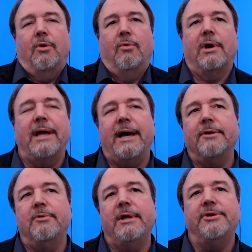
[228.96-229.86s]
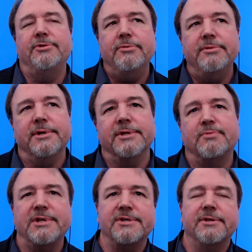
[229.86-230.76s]
Well, how do we do this?
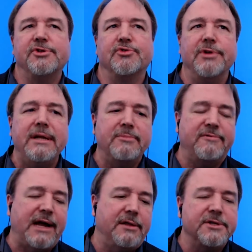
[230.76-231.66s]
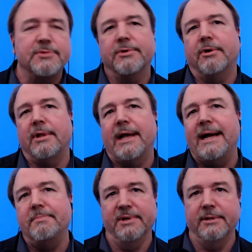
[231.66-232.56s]
What's the dream of how this would all
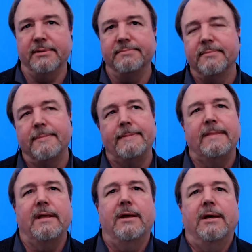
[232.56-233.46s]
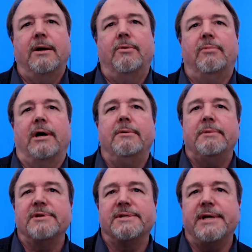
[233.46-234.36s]
happen? Well, we
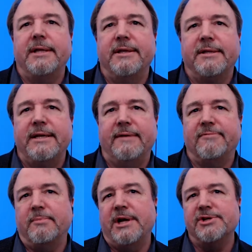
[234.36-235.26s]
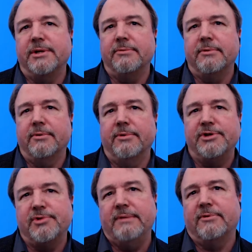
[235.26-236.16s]
would say that the information
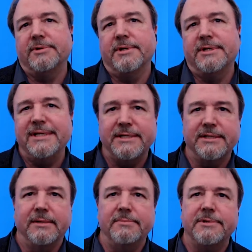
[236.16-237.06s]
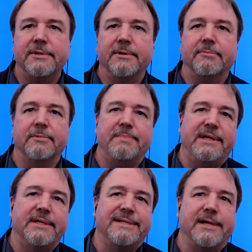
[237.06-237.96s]
retrieval systems would be
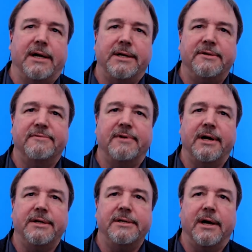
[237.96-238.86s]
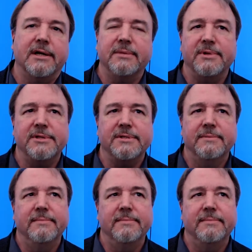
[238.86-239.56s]
designed to find documents